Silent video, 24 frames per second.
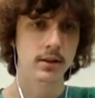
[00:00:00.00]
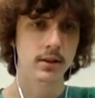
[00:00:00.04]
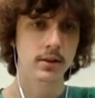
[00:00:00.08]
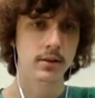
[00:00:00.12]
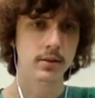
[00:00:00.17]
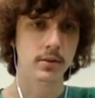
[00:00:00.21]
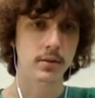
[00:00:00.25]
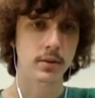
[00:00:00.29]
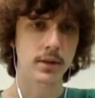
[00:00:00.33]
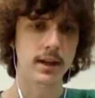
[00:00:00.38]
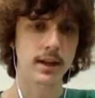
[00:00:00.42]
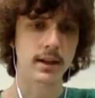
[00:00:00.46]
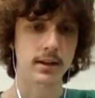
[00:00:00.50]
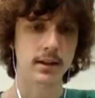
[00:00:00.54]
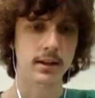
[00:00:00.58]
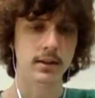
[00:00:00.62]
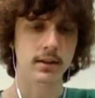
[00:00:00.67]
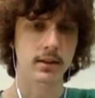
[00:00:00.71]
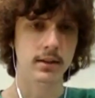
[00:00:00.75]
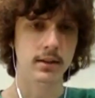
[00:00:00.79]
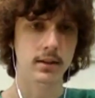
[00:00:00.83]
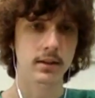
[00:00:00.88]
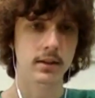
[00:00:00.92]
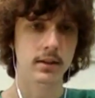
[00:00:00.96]
So yeah,
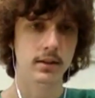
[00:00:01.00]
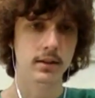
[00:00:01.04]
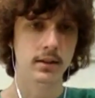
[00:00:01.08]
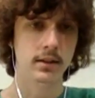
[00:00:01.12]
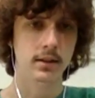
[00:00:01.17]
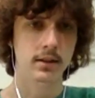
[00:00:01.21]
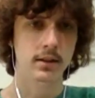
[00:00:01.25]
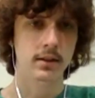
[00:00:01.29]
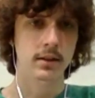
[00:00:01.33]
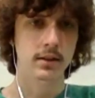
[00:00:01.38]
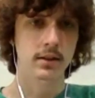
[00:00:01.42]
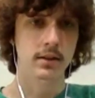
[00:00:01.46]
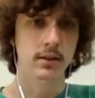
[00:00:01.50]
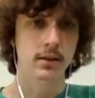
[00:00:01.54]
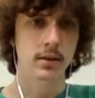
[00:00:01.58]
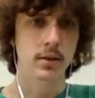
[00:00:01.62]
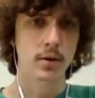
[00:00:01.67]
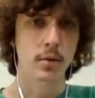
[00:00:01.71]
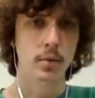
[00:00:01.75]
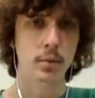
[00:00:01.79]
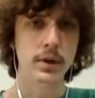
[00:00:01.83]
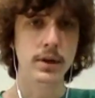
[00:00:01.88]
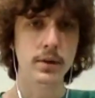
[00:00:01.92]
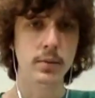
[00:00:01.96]

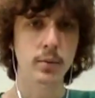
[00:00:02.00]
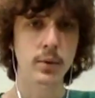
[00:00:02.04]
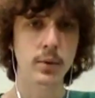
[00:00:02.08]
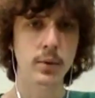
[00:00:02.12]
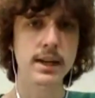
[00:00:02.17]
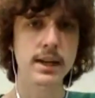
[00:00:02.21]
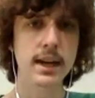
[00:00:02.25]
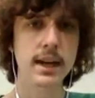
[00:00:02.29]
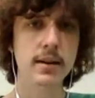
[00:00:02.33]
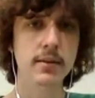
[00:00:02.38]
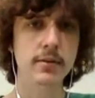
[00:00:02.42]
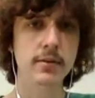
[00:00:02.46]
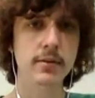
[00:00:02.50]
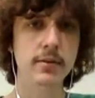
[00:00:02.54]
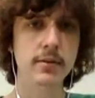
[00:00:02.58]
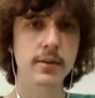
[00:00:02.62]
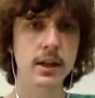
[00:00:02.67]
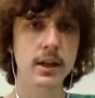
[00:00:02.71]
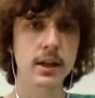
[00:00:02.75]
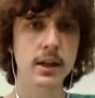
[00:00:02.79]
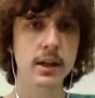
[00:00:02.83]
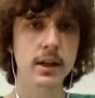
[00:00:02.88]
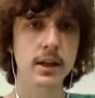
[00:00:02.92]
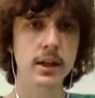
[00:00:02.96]
we gave
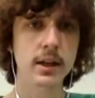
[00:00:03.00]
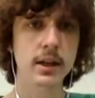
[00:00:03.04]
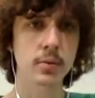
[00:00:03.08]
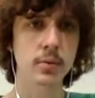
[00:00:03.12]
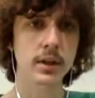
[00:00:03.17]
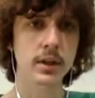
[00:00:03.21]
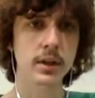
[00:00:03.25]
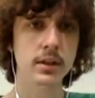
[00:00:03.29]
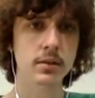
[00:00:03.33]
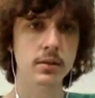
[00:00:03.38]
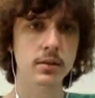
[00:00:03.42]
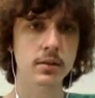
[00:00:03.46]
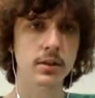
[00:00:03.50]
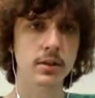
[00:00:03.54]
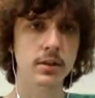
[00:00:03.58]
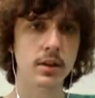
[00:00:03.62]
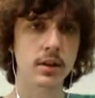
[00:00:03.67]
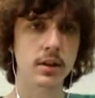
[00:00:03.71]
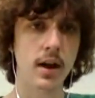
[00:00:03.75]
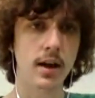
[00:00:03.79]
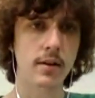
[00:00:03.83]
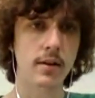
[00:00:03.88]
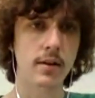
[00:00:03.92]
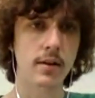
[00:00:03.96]
breaking a window to the
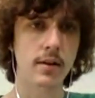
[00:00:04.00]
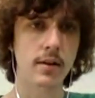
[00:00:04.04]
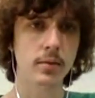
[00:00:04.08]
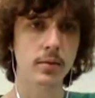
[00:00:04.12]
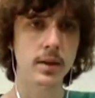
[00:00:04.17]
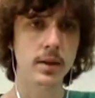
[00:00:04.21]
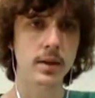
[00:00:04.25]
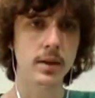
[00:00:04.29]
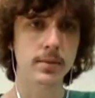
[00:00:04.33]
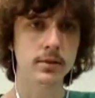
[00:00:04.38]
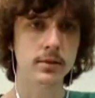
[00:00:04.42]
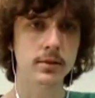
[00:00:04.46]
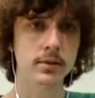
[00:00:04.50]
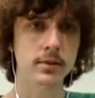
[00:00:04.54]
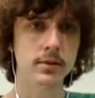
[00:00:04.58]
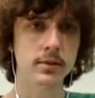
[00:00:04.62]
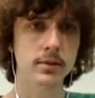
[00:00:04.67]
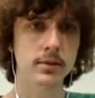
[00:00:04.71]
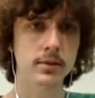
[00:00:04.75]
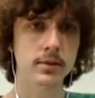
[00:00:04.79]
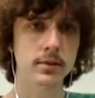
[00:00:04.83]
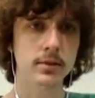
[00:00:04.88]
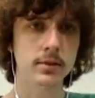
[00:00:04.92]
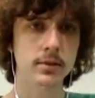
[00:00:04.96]
novel people
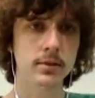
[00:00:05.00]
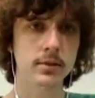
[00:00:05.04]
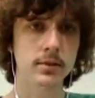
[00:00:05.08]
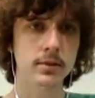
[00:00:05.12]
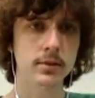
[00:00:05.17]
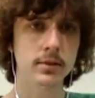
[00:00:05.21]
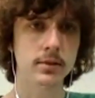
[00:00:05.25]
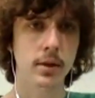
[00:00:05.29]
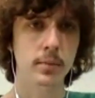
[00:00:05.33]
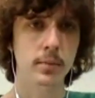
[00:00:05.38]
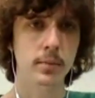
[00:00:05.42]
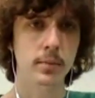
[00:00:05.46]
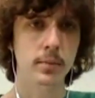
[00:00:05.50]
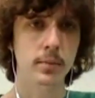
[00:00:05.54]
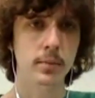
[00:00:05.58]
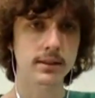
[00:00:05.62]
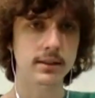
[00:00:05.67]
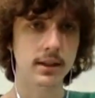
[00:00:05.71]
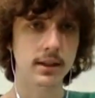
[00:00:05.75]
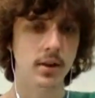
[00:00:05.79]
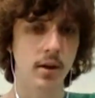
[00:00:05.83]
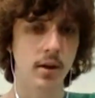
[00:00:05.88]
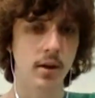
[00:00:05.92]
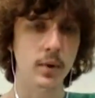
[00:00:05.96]
because
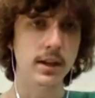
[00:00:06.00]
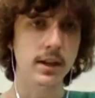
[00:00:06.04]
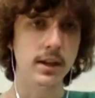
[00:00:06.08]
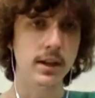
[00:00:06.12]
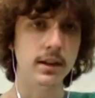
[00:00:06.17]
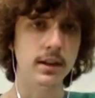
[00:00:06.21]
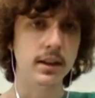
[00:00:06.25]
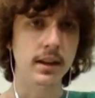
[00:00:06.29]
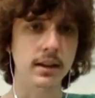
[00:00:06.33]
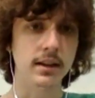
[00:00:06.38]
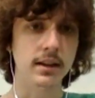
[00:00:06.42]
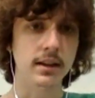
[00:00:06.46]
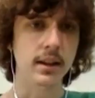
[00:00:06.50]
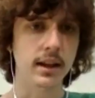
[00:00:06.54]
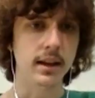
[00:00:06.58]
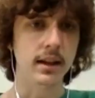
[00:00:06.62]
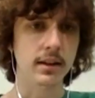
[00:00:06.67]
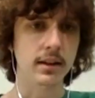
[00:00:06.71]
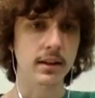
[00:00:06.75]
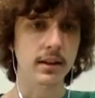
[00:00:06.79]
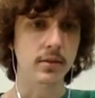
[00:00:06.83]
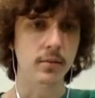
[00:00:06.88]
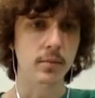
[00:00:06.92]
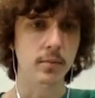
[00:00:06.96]
we didn't think
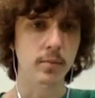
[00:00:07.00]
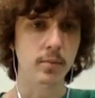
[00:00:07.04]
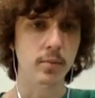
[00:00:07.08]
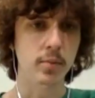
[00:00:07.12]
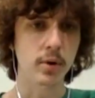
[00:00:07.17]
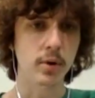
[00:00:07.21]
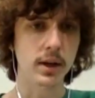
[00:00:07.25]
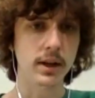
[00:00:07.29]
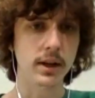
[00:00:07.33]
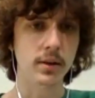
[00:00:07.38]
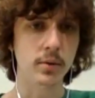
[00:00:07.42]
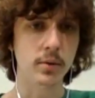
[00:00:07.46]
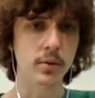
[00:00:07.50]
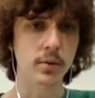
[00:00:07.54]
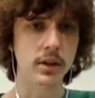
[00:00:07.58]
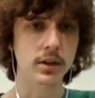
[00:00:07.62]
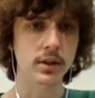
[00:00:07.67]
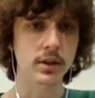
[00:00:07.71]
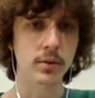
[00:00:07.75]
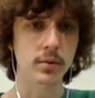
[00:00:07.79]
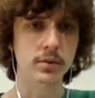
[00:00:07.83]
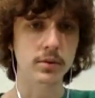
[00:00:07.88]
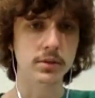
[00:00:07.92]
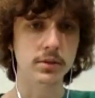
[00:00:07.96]
that breaking a
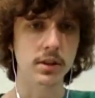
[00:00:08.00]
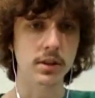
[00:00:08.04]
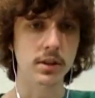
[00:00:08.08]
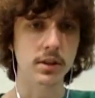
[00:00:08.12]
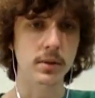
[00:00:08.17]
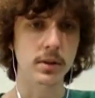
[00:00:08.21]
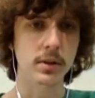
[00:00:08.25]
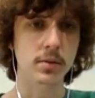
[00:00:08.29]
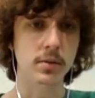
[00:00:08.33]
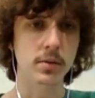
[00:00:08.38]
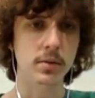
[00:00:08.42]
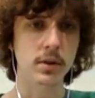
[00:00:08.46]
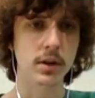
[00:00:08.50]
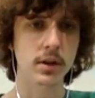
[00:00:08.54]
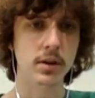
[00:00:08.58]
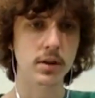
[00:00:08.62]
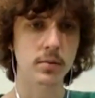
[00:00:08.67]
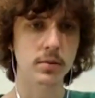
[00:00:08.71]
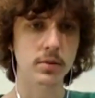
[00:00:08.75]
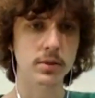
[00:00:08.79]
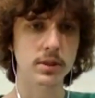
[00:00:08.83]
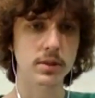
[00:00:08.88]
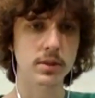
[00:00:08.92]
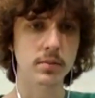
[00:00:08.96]
window was going to be
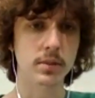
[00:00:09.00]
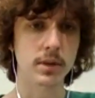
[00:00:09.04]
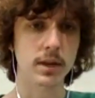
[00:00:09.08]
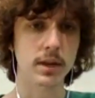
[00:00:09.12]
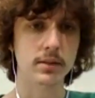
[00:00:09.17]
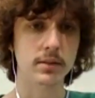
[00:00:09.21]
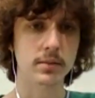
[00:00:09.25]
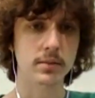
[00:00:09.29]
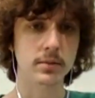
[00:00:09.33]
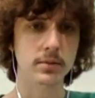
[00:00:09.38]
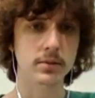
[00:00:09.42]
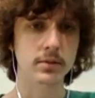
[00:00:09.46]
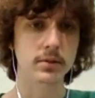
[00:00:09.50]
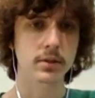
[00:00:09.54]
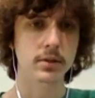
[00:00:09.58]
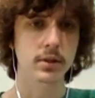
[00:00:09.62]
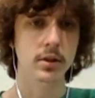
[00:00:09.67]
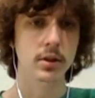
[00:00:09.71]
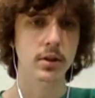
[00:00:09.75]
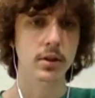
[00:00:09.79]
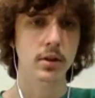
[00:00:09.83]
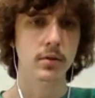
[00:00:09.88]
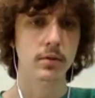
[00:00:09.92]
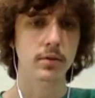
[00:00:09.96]
100% possible
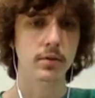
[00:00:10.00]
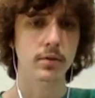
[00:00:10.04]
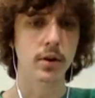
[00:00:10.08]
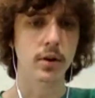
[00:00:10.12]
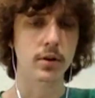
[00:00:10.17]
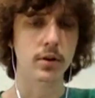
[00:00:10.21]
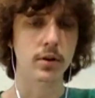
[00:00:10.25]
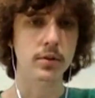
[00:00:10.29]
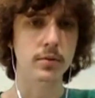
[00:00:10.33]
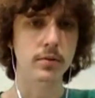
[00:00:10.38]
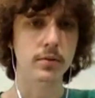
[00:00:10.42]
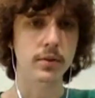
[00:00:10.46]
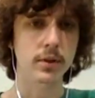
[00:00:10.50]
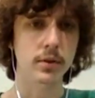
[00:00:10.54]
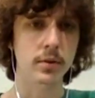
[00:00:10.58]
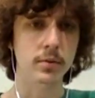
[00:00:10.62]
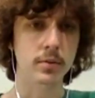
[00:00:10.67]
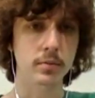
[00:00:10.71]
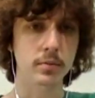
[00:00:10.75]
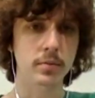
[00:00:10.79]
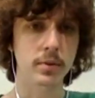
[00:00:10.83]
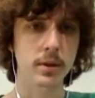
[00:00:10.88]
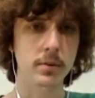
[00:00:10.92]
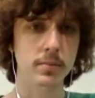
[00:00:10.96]
for all you film
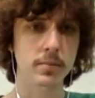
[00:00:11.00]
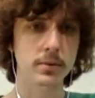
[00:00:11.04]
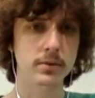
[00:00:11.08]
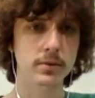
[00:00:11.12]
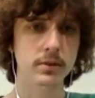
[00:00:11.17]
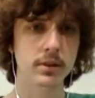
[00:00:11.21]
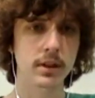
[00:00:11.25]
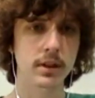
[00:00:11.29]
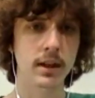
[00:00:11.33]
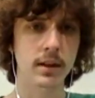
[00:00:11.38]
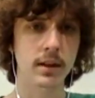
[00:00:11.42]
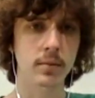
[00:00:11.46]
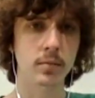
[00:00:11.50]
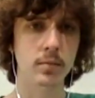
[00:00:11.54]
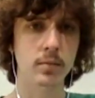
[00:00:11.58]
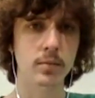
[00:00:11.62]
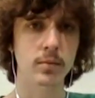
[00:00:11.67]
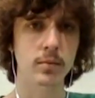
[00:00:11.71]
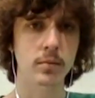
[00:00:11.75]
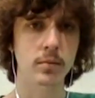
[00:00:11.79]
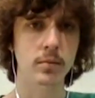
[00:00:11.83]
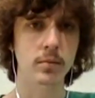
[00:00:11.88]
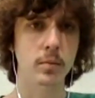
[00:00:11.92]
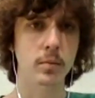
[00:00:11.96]
people, and
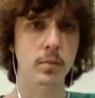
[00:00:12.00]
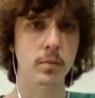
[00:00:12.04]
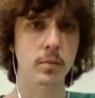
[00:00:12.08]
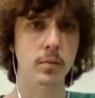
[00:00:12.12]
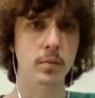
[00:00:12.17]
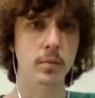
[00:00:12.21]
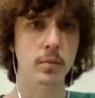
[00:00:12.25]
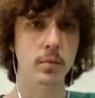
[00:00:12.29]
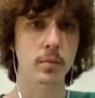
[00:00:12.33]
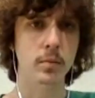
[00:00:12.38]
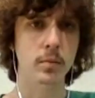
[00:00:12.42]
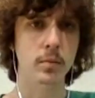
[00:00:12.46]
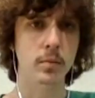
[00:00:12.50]
we